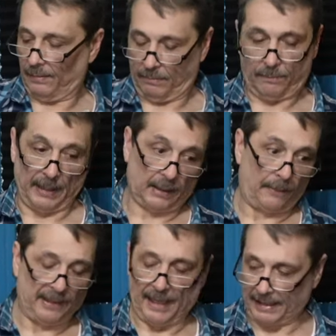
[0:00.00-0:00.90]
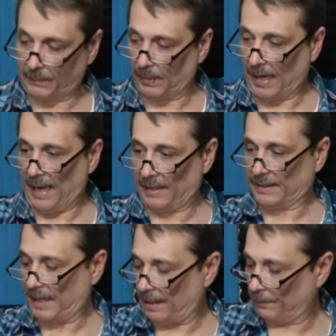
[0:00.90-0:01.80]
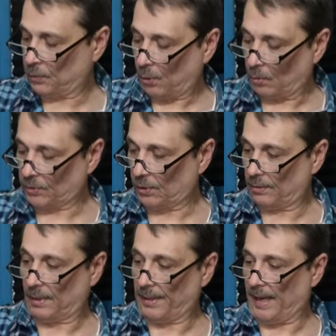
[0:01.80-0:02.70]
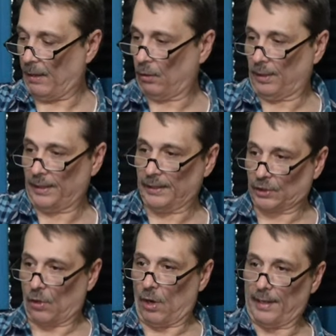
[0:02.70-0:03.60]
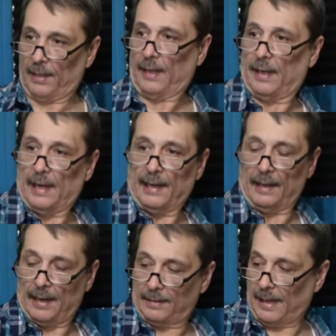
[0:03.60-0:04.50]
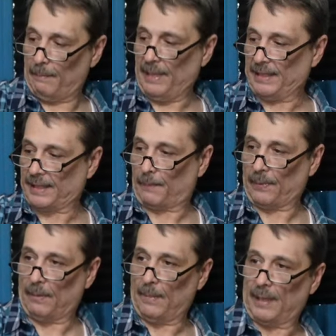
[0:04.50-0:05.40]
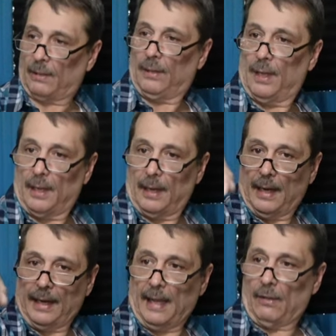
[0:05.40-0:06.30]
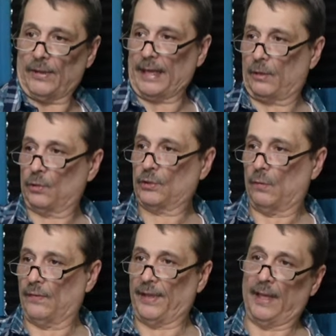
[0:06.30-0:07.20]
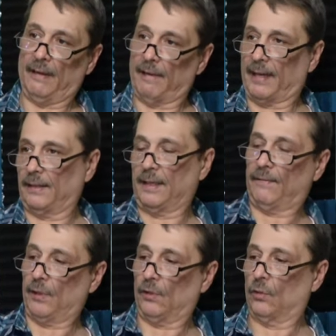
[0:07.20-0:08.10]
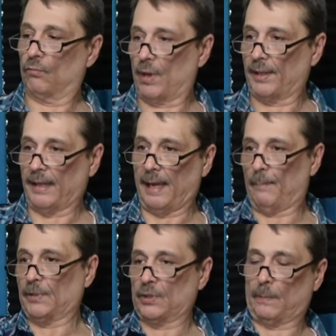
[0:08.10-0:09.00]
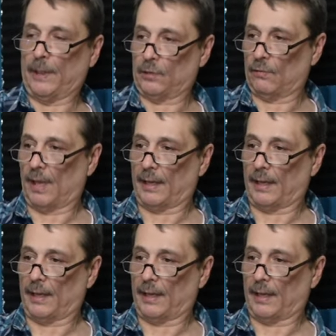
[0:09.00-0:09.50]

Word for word: Picked up a desk, but had it set up so it's an L in this corner, and that meets up in the middle, and an L that goes over there. I could give you a little rundown, but just picture like a